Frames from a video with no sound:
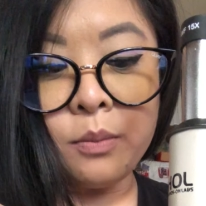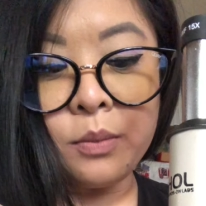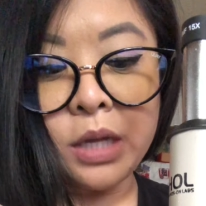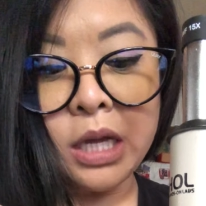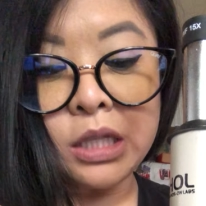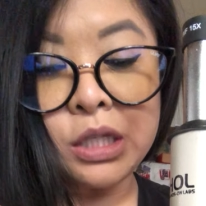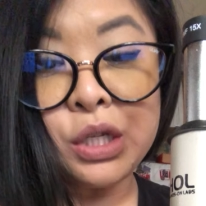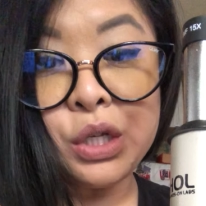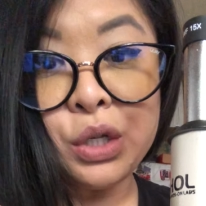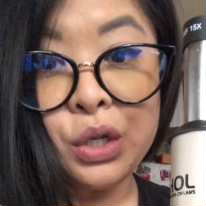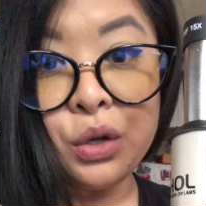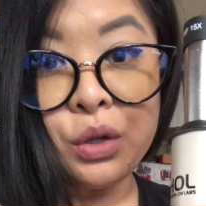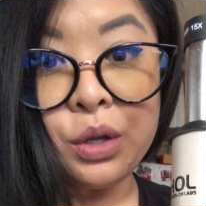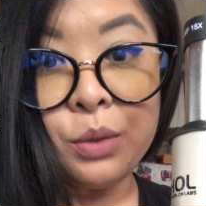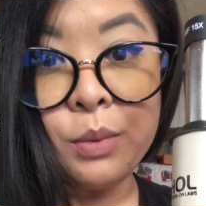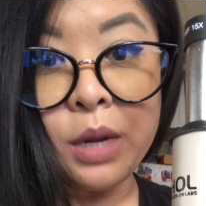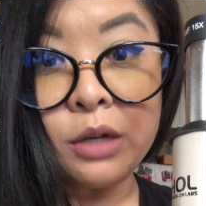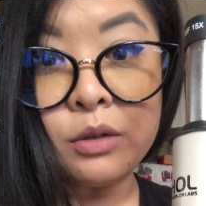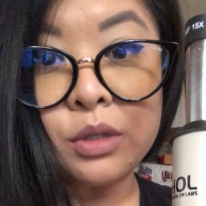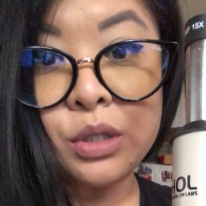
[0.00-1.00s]
get to know
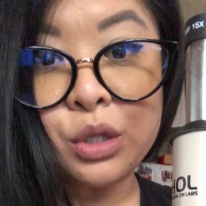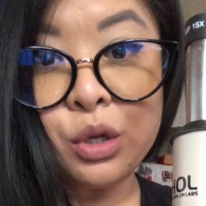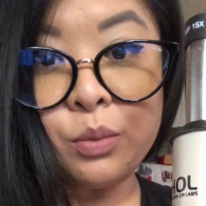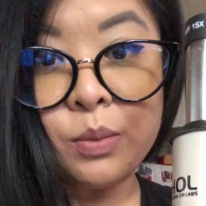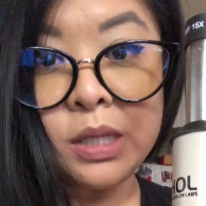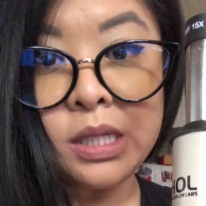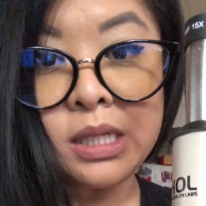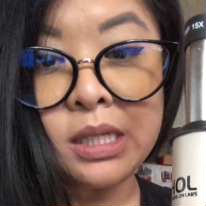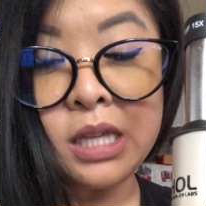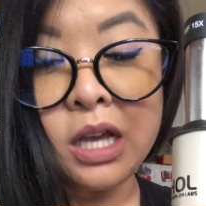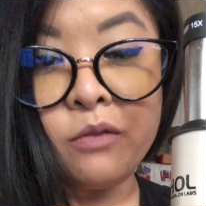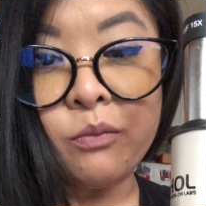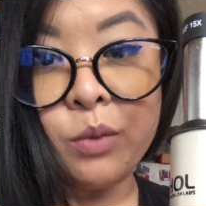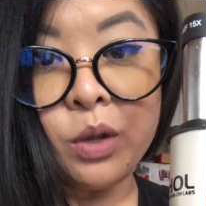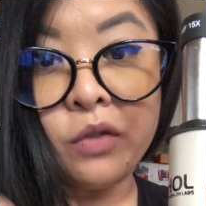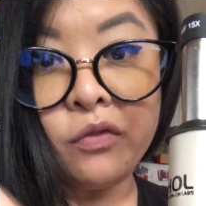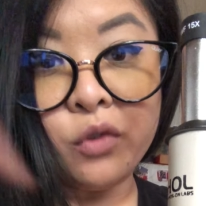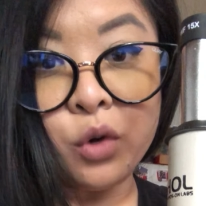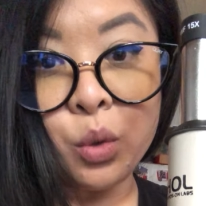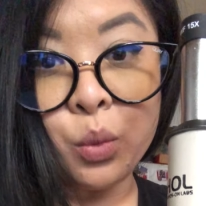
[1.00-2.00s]
the microscope itself
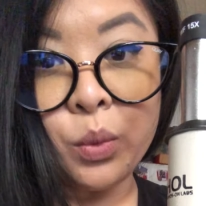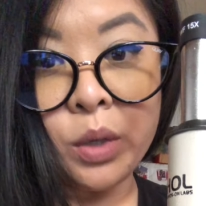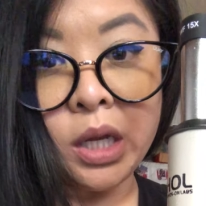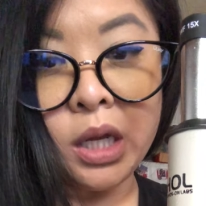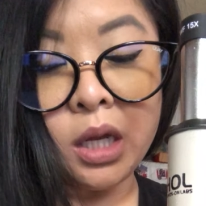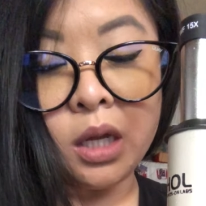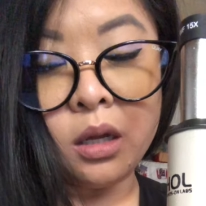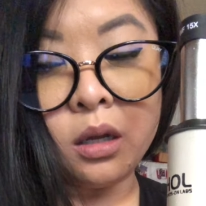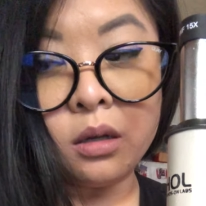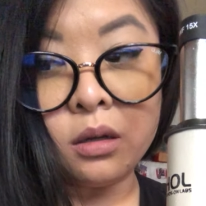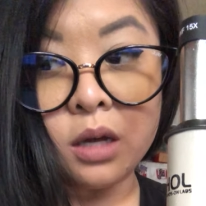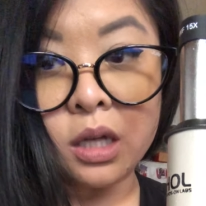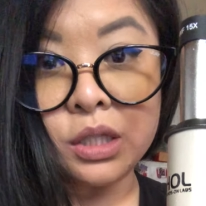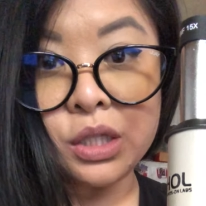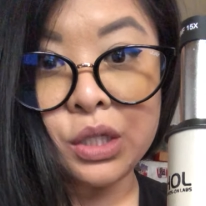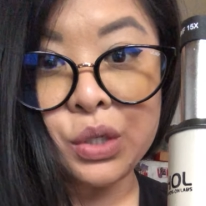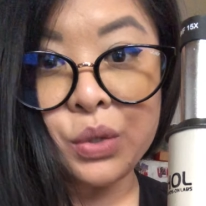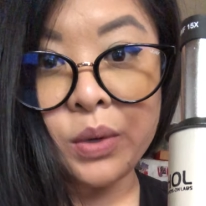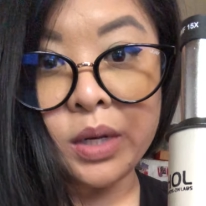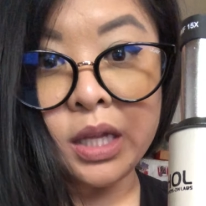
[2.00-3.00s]
before we got
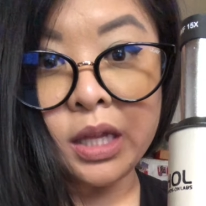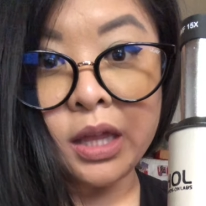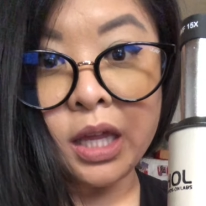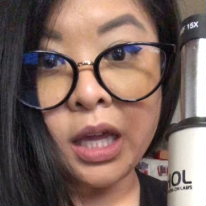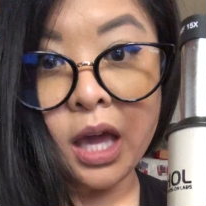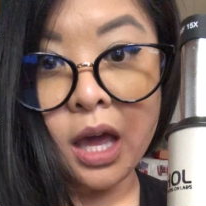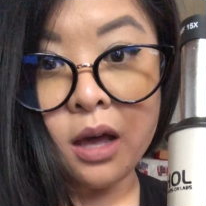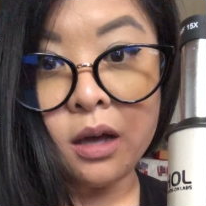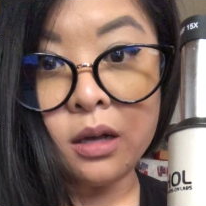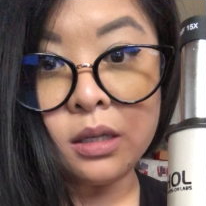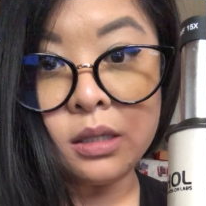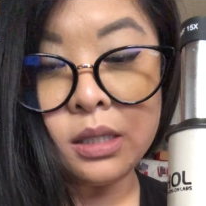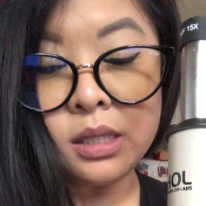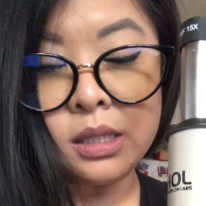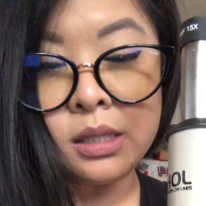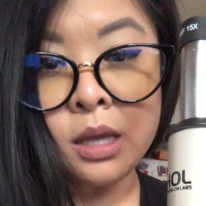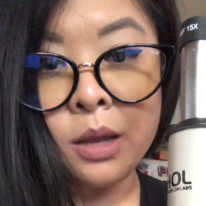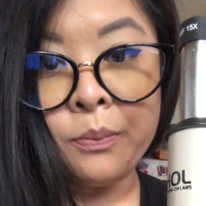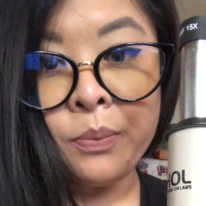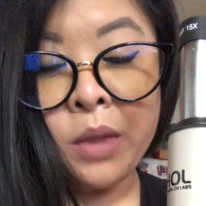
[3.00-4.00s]
to do anything
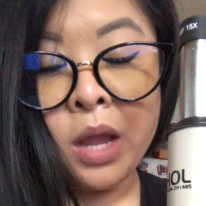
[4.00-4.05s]
else.